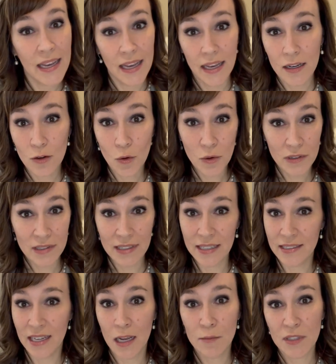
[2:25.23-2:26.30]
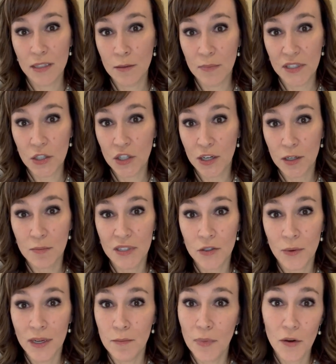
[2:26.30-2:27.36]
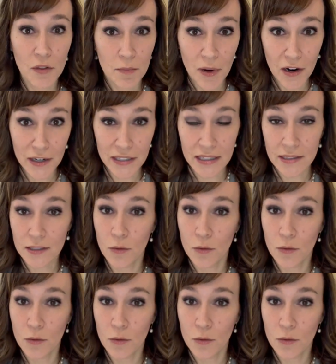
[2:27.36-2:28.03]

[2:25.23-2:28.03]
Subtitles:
And of course, that time's going to be shared between both parties.